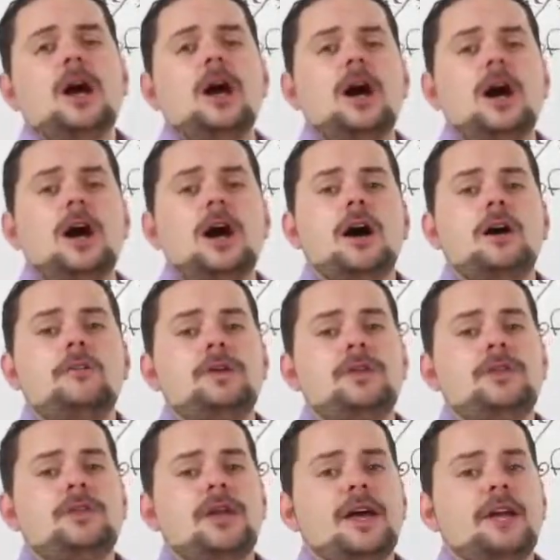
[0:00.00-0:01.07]

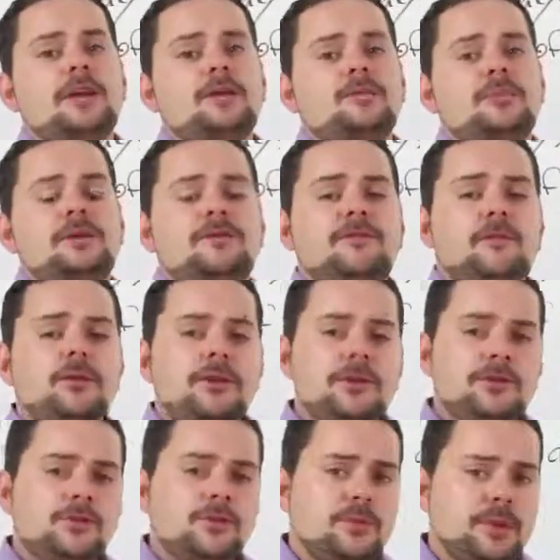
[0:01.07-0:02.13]
Then before
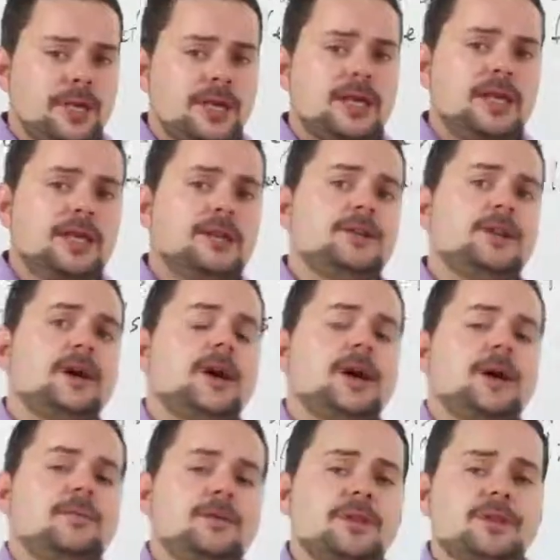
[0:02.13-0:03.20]
you read
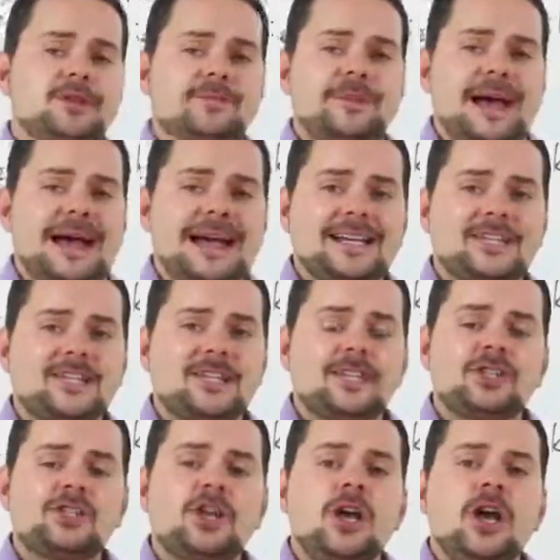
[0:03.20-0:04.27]
this
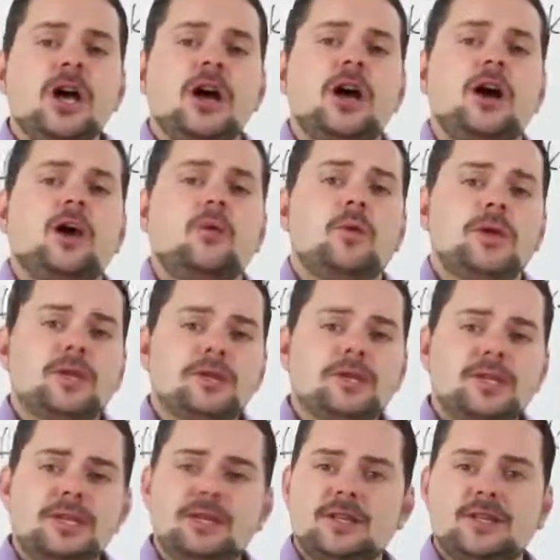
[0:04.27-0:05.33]
passage, when you
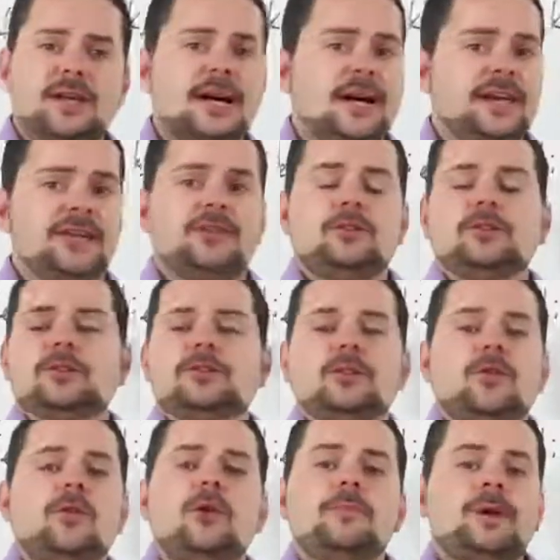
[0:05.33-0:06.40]
see the title,
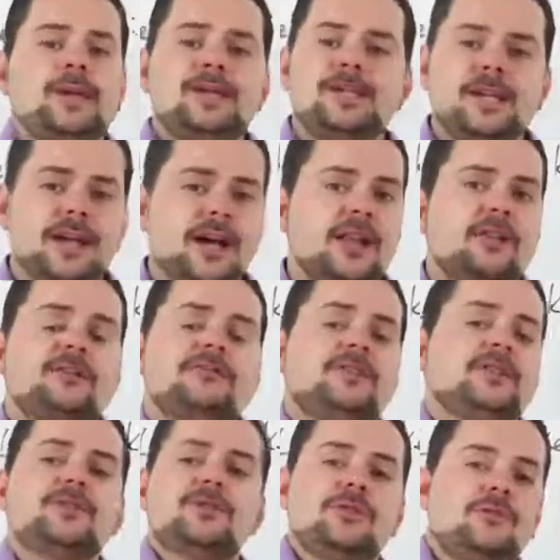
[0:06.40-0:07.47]
so Amazing
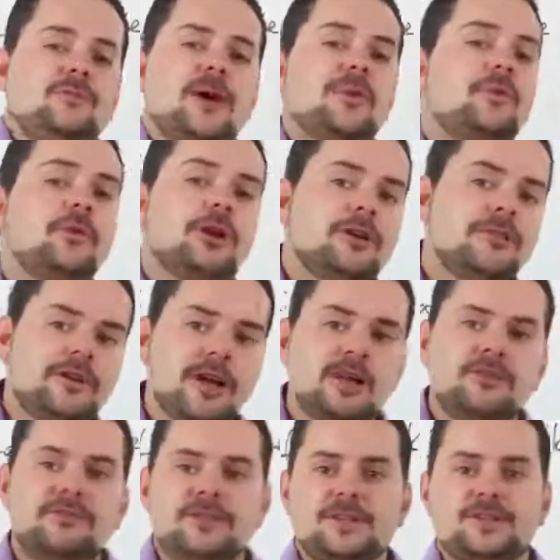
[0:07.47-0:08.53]
Elephants or The Memory of
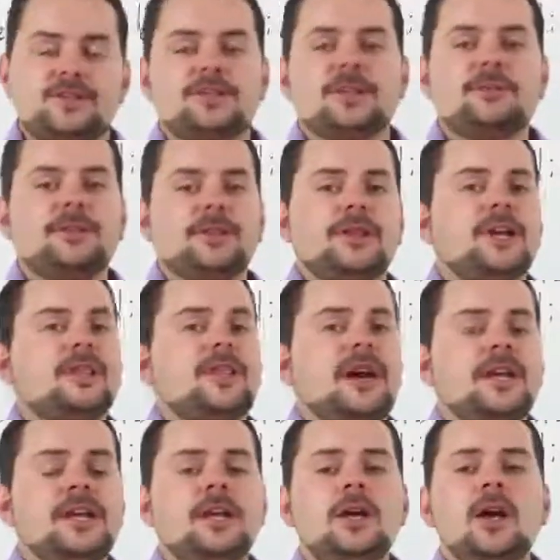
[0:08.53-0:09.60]
Elephants or something like
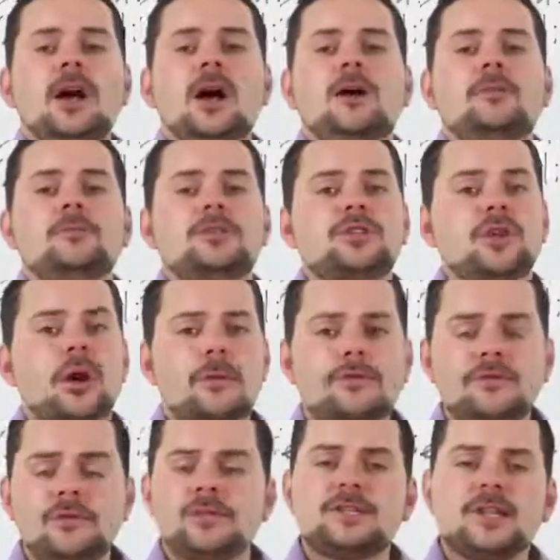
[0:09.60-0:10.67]
that, stop
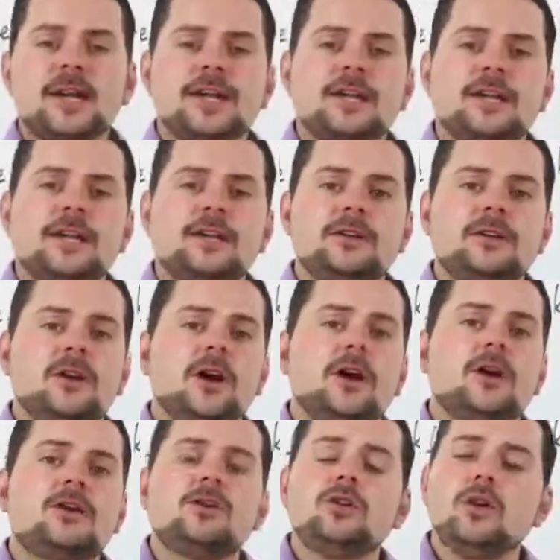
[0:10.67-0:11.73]
for a second,
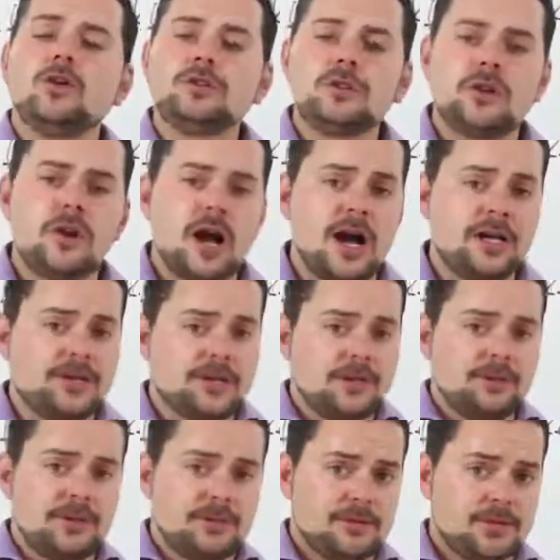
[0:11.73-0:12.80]
close your eyes.
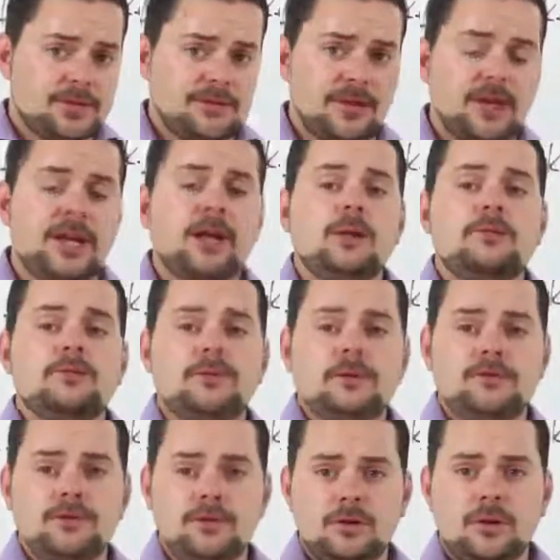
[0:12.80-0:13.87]
Sometimes it's very helpful
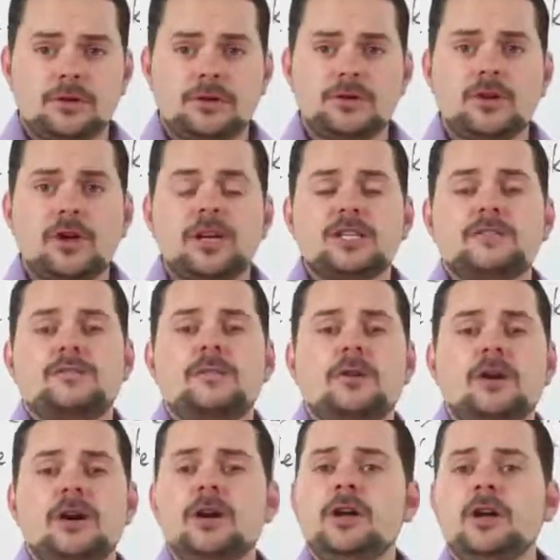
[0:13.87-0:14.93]
if you close your eyes
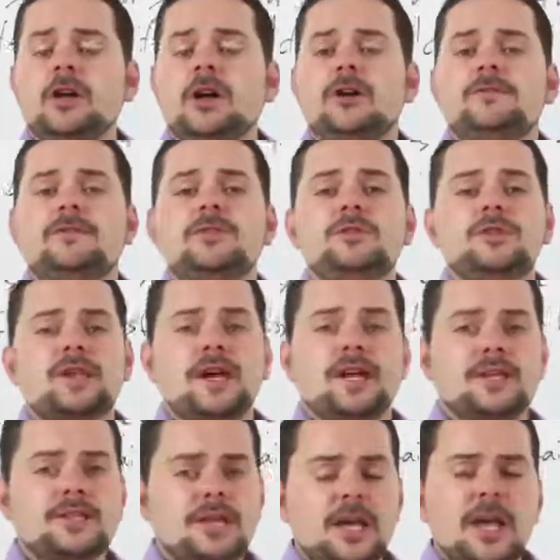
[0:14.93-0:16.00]
for a few
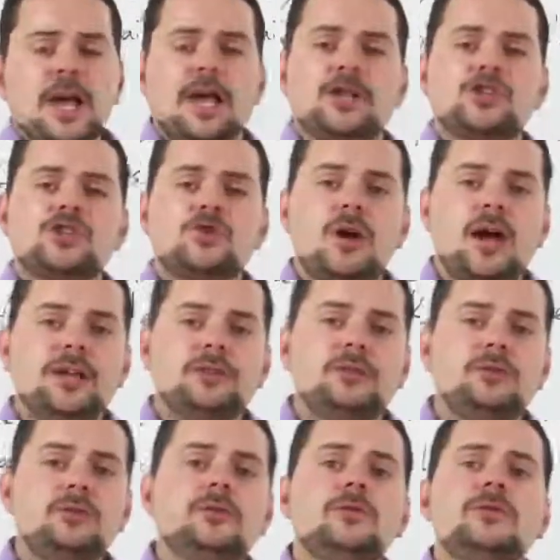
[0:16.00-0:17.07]
seconds and try
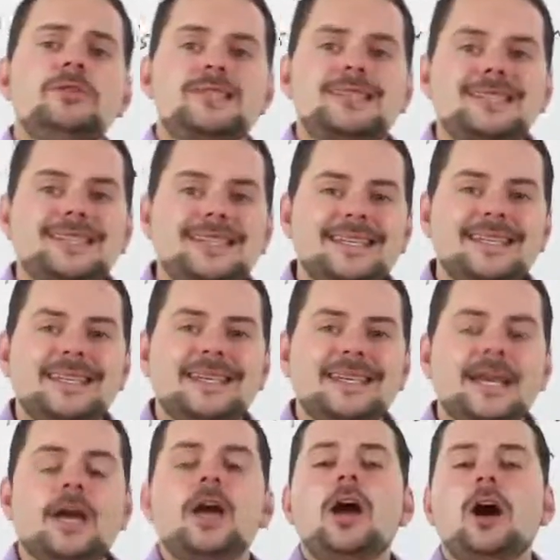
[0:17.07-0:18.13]
to
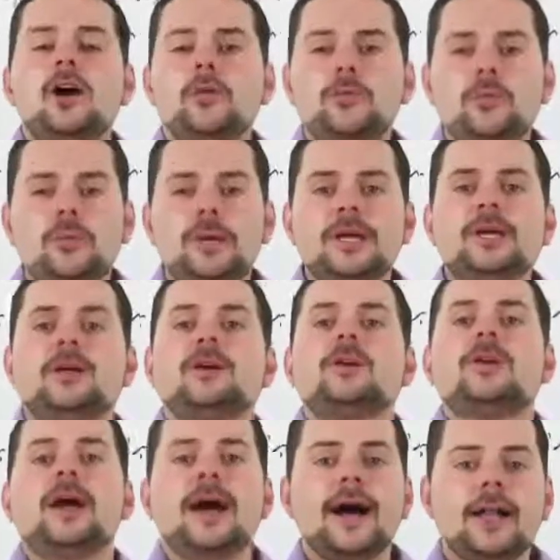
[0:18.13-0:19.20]
see a
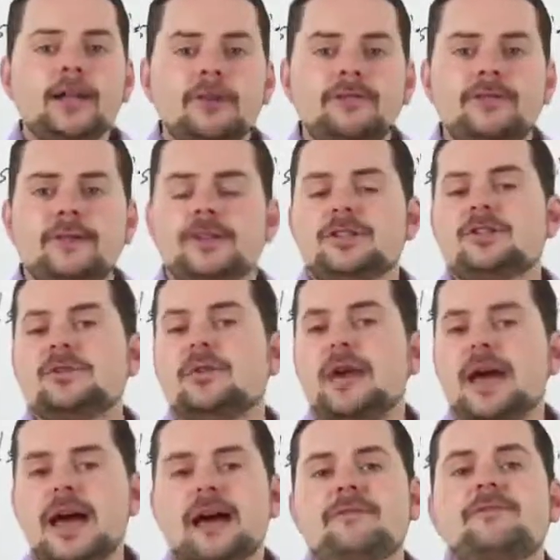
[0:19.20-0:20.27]
real elephant, so an
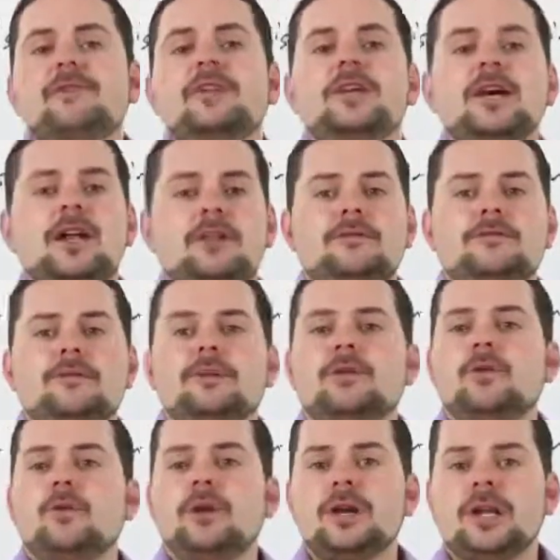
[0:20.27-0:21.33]
African elephant
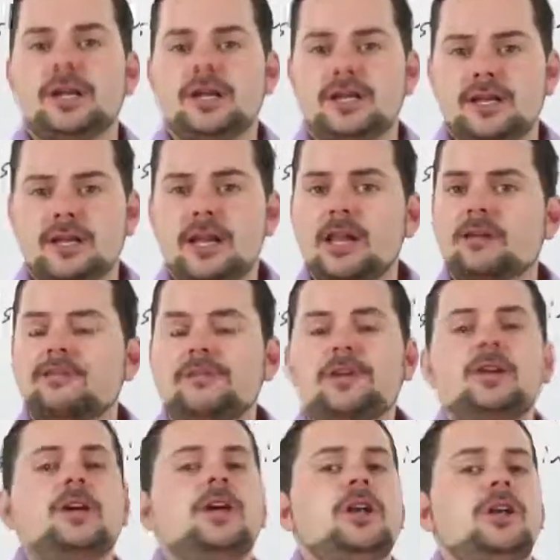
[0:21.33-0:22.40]
or an Indian
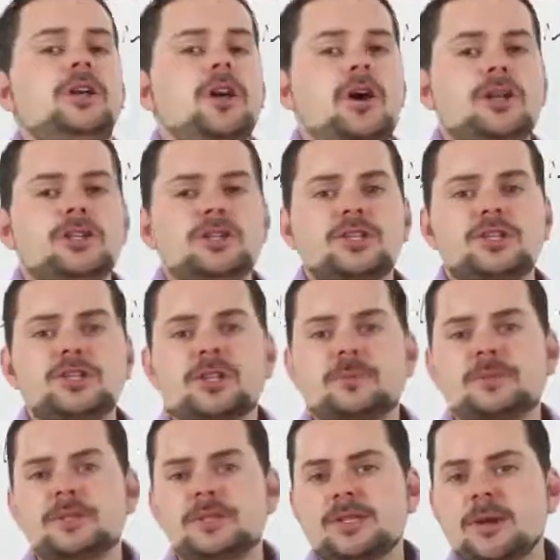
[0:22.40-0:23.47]
elephant, not just some
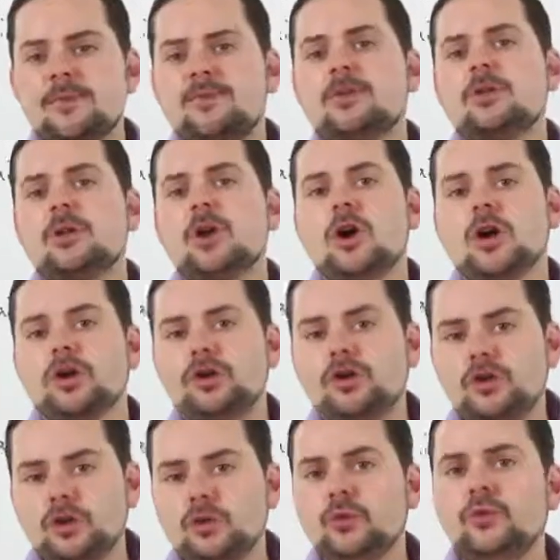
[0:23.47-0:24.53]
simple
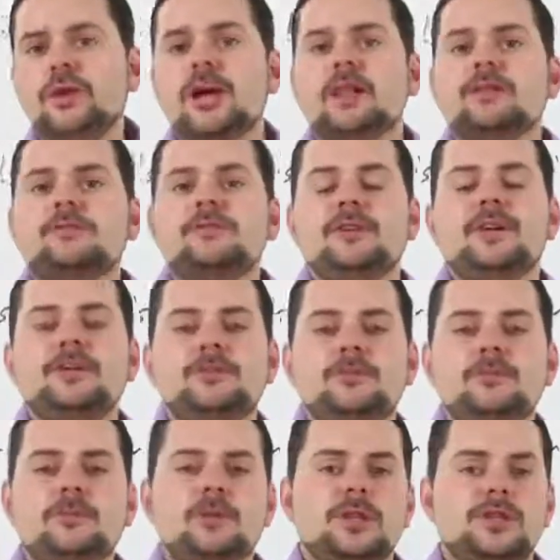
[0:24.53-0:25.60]
cartoon elephant,
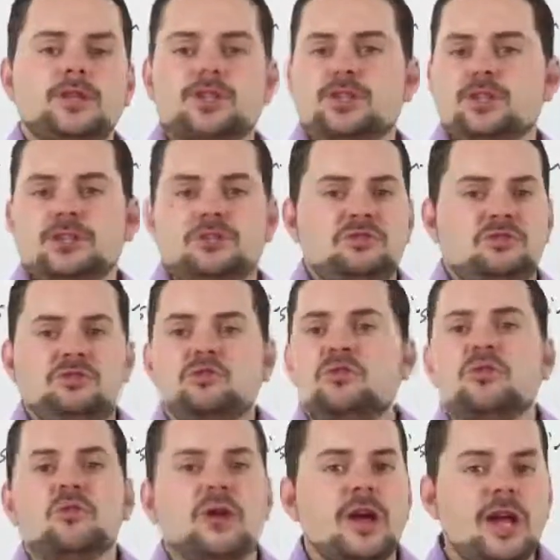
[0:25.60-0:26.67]
which is just
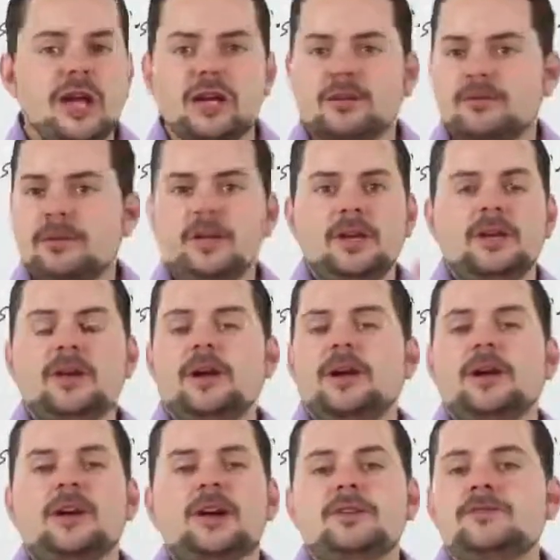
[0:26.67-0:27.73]
gray and
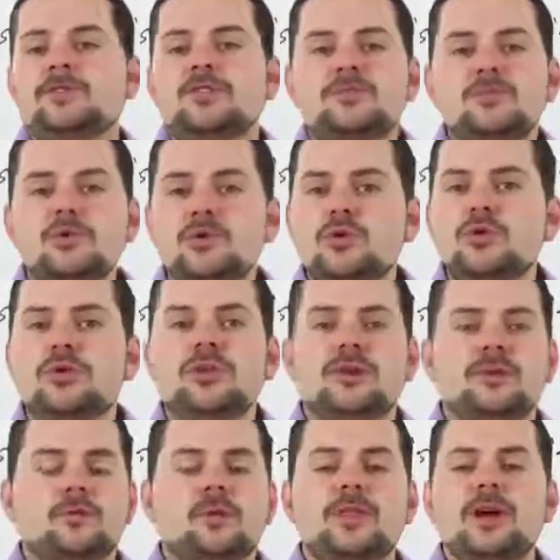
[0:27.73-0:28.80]
kind of smooth
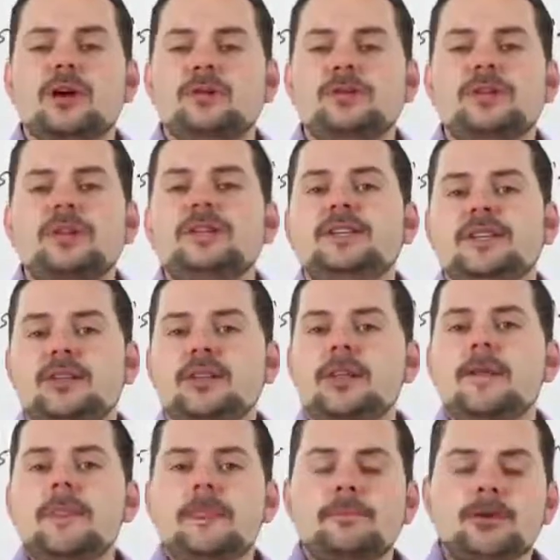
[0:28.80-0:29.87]
and without detail,
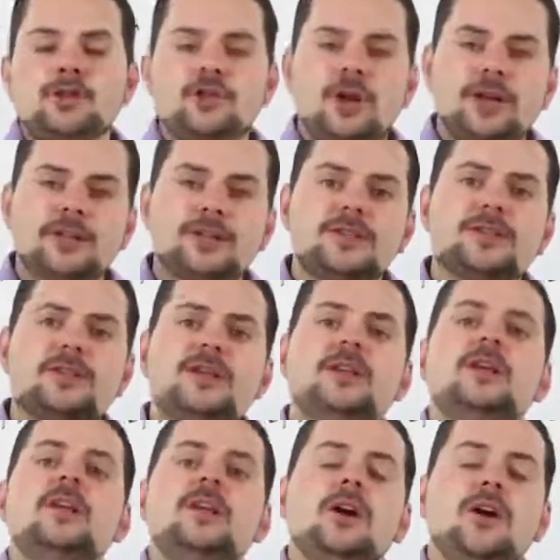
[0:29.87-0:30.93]
but try to
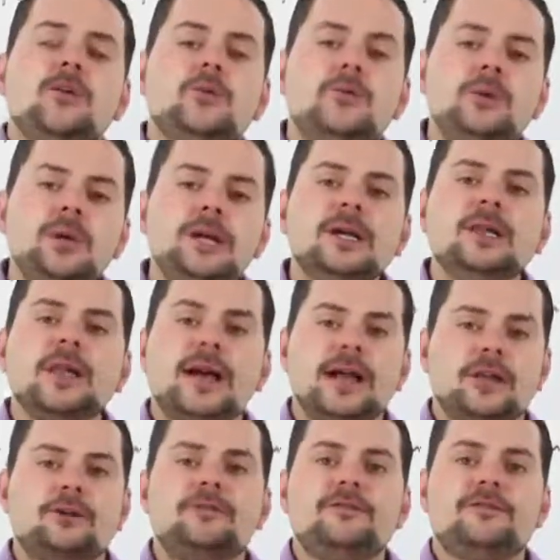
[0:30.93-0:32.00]
see a real
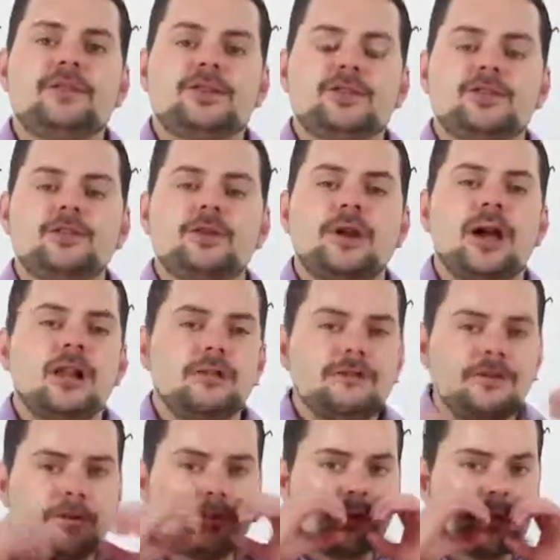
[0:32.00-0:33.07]
elephant, so an
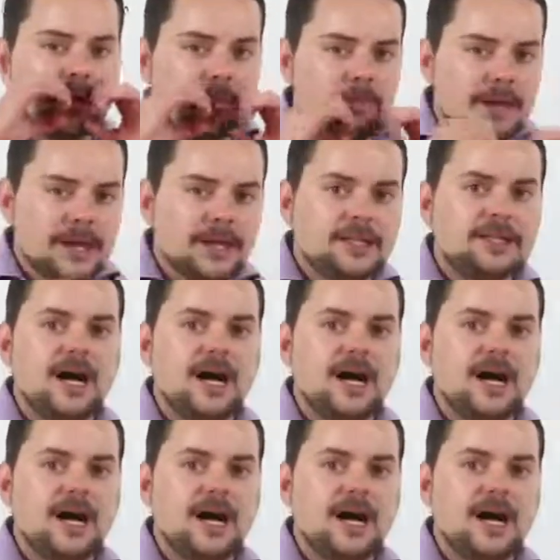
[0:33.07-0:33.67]
elephant with the big